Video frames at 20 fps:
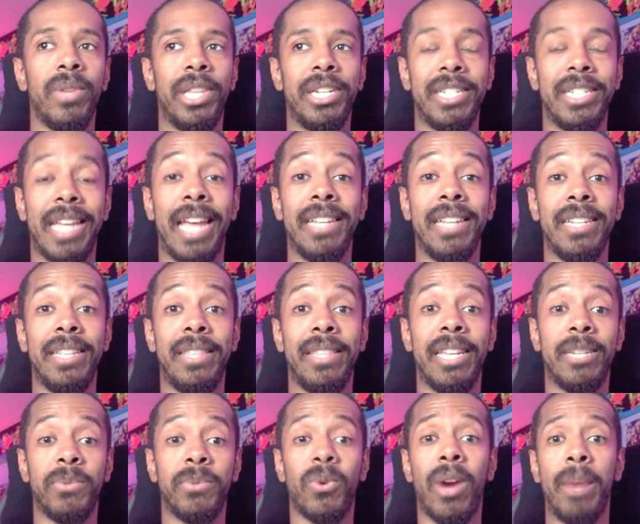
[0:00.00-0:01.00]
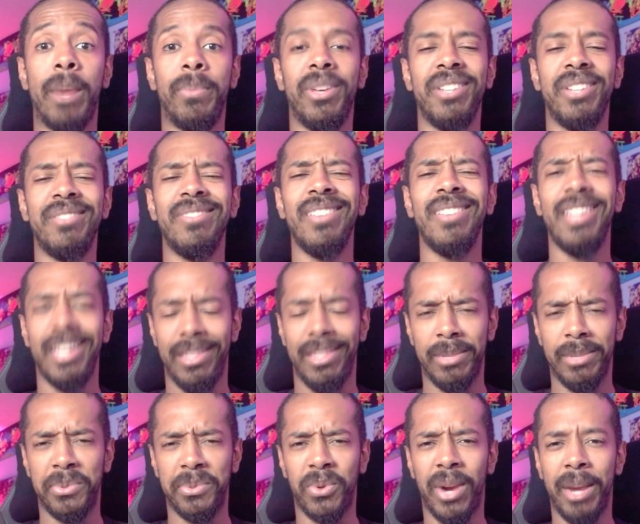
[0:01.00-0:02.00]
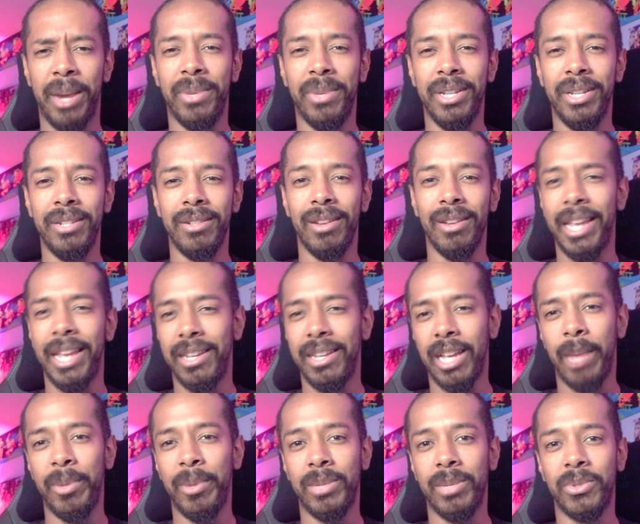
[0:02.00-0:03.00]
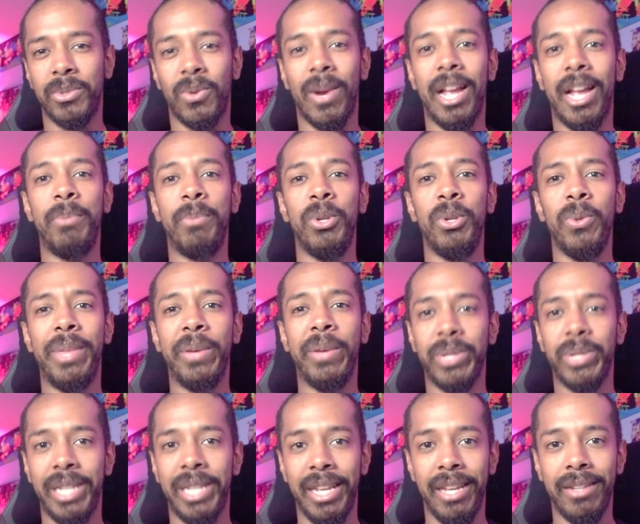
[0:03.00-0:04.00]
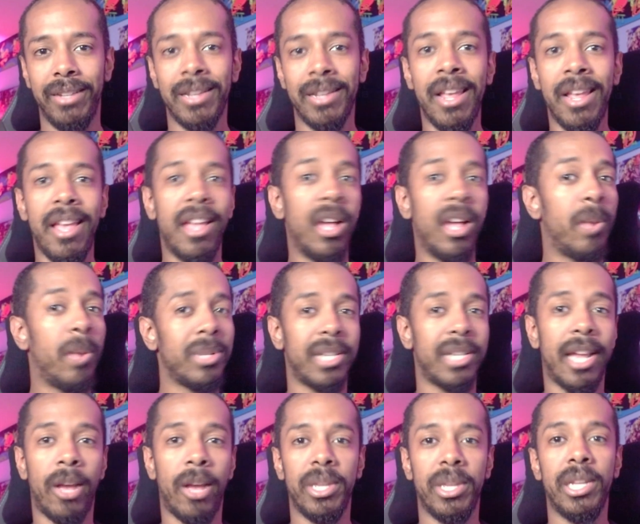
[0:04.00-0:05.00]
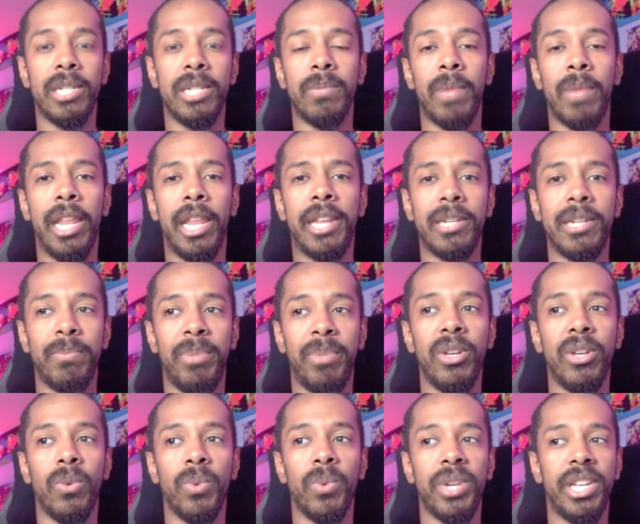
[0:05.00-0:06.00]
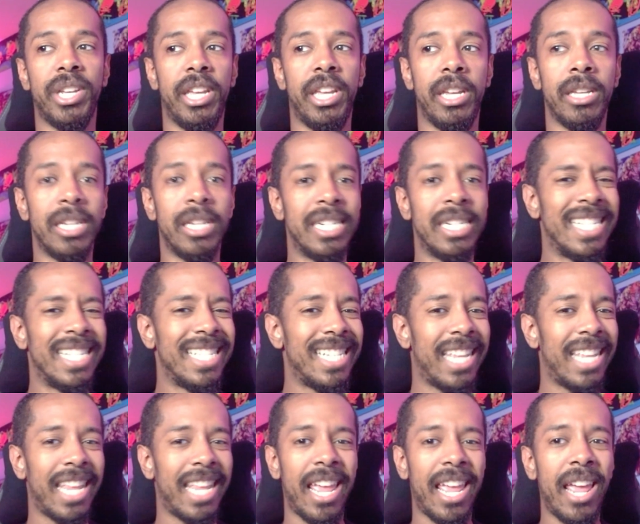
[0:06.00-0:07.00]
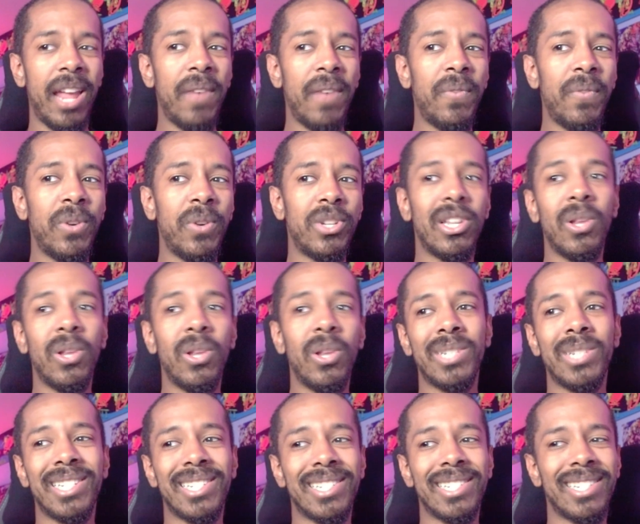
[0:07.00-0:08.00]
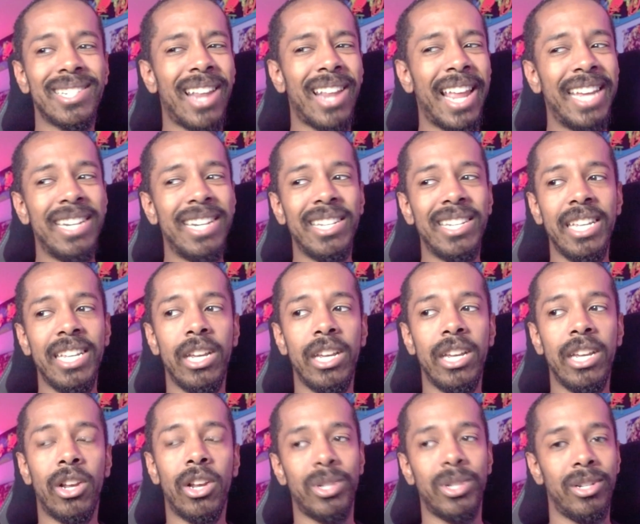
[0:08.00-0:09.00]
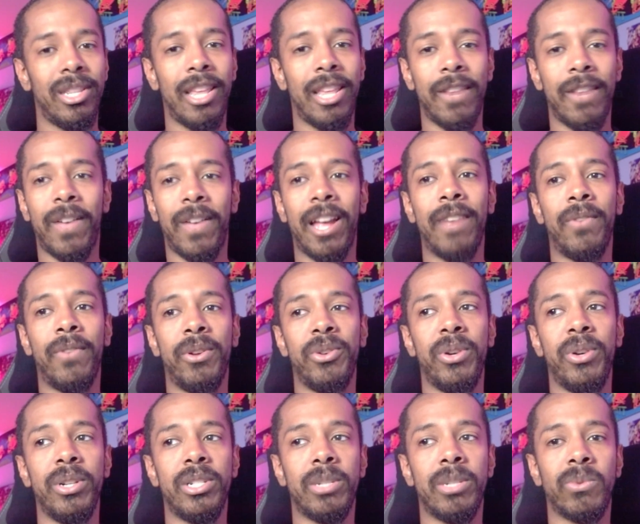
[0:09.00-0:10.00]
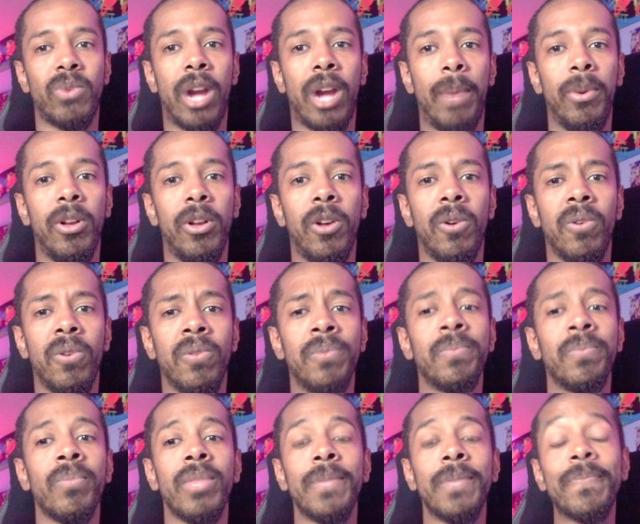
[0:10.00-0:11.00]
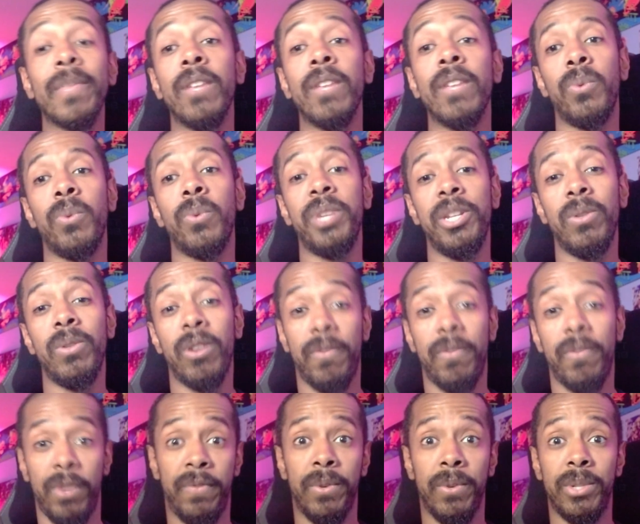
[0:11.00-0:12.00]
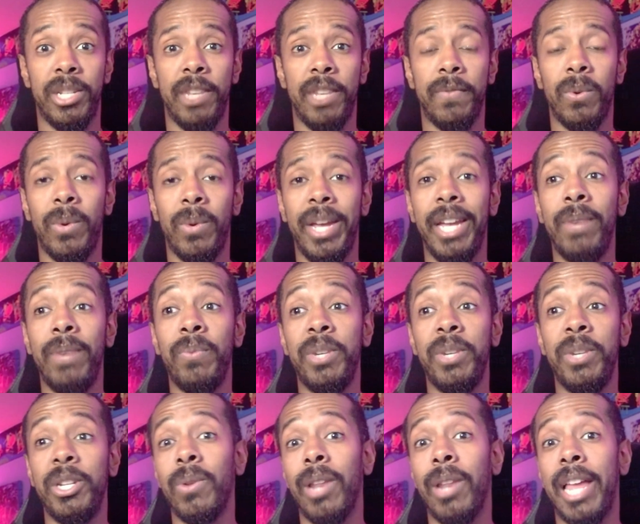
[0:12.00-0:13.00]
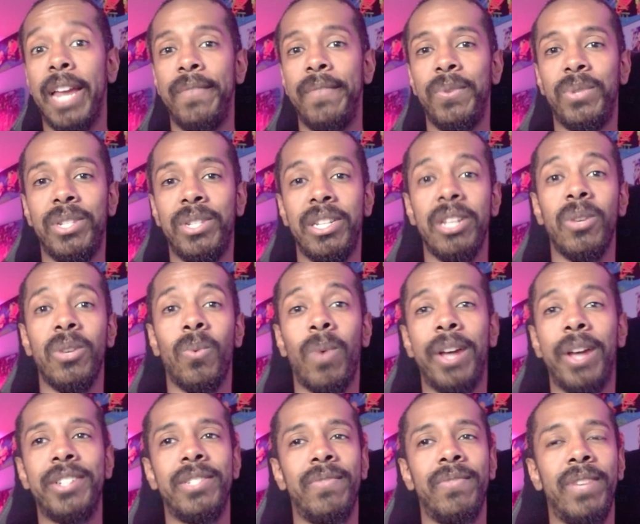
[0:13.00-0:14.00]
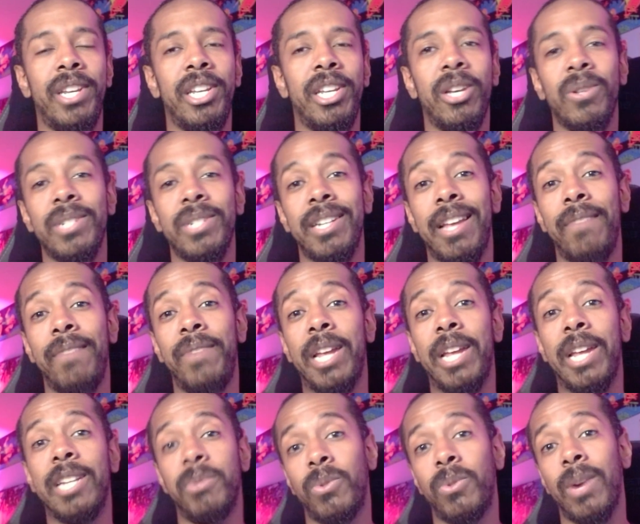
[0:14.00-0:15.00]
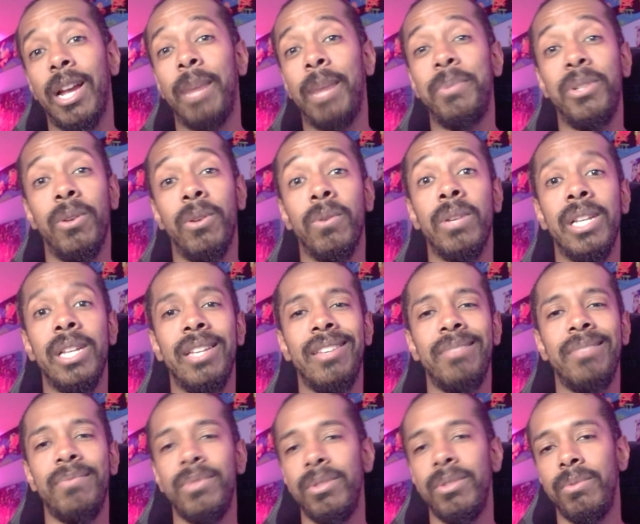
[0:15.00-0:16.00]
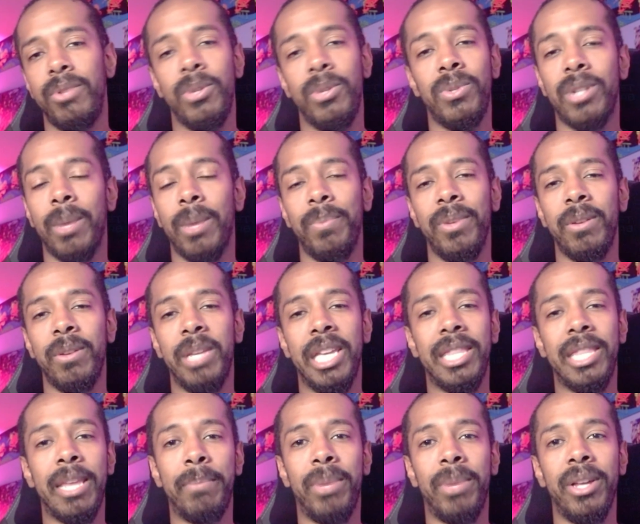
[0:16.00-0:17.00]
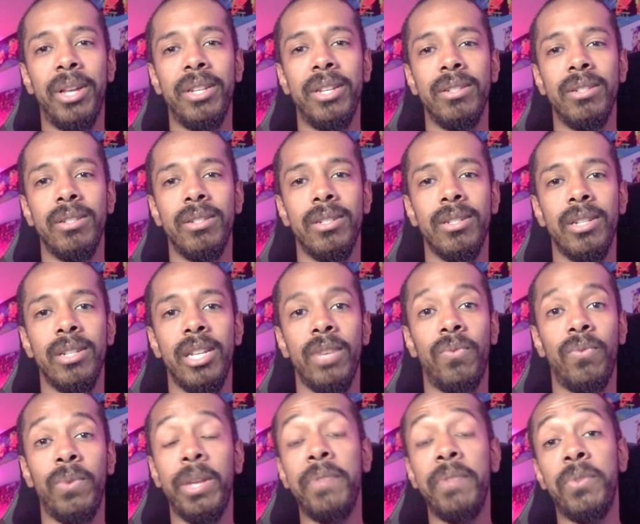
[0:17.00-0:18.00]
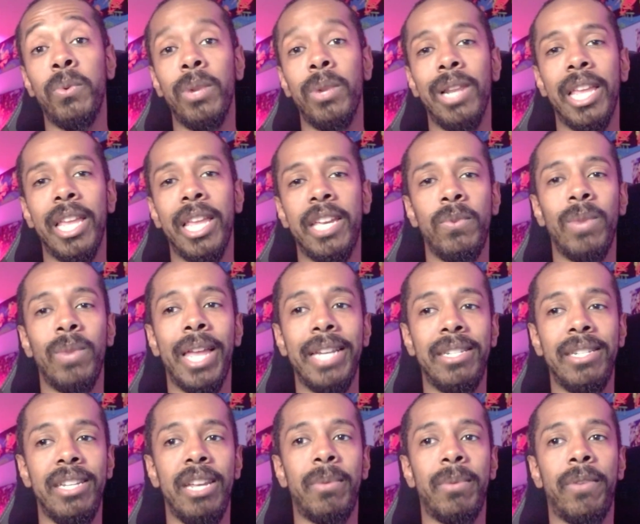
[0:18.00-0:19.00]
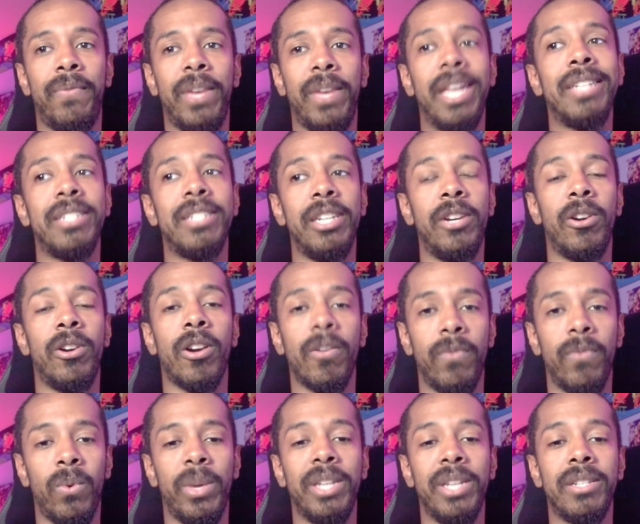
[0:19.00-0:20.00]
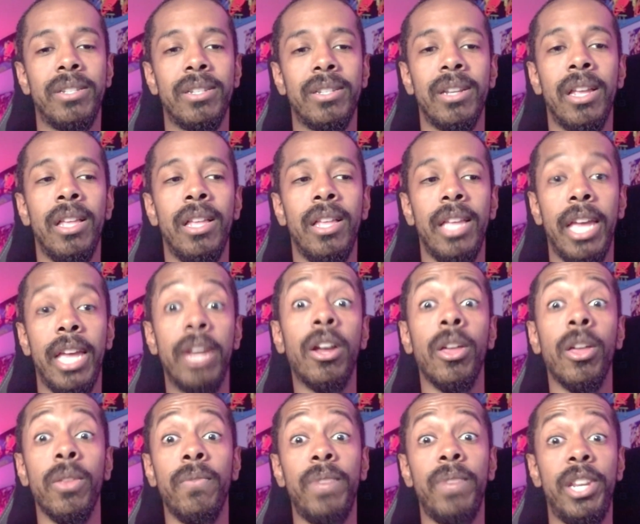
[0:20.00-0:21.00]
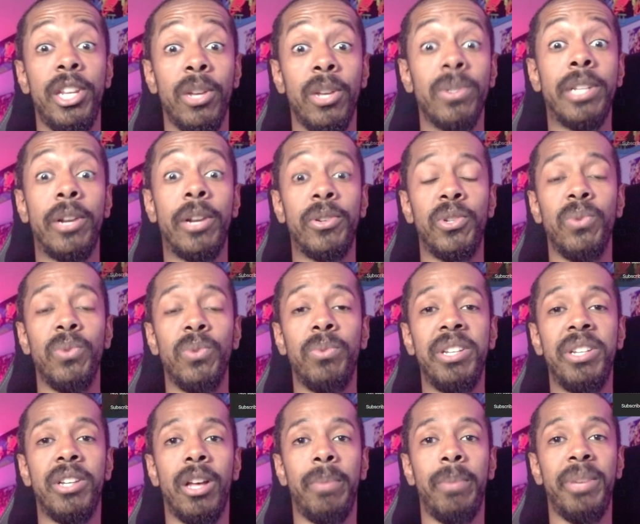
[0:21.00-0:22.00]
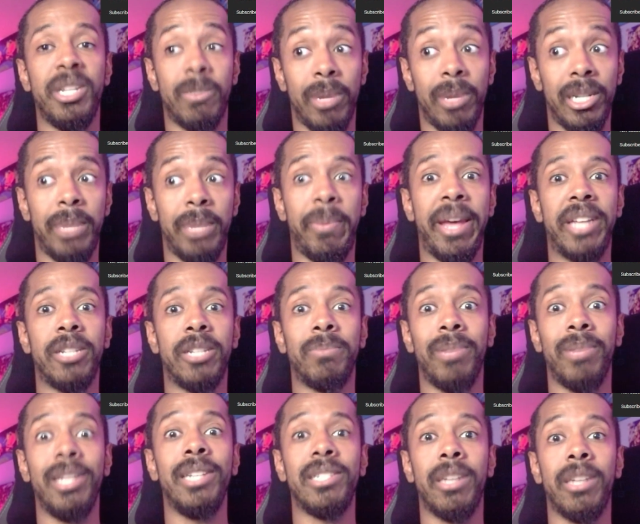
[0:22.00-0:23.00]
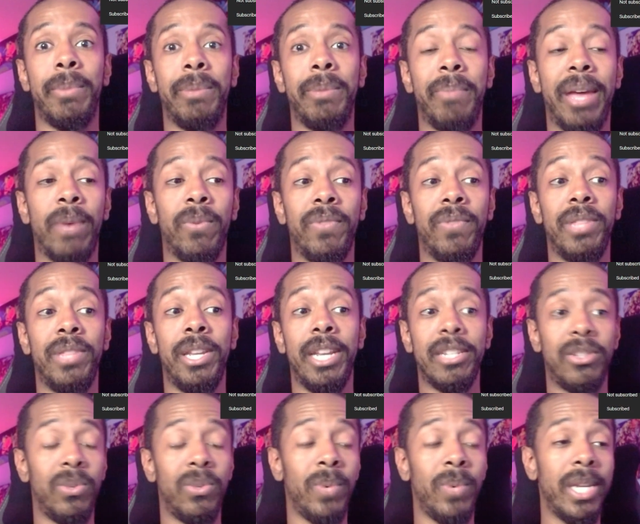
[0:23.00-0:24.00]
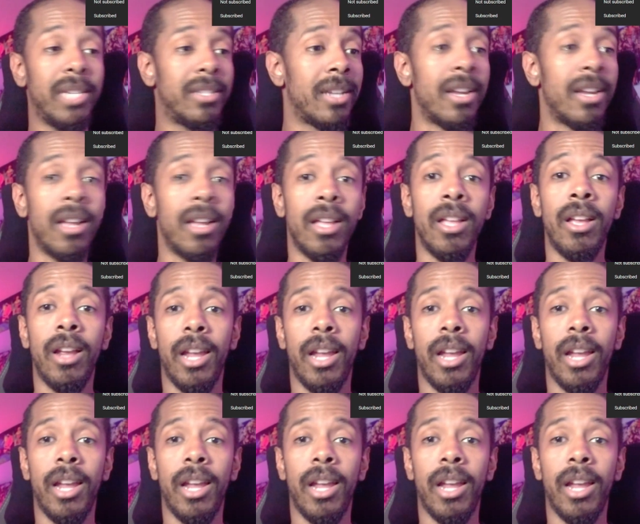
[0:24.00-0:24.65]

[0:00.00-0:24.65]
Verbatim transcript: viewer that just hasn't hit that subscribe button, hit the subscribe button, like, comment, and subscribe, do those things. Help us out, get us, let us build. We're getting ever slow, slightly closer to that 500 subscriber goal so we can do our very first giveaway. We know a lot of you still watch the videos and have not subscribed, so do something. Hit that button. If we, if you like, if you like seeing my face and hearing our voice and other videos that are soon to be coming, especially past the playlist coming back within the next two weeks,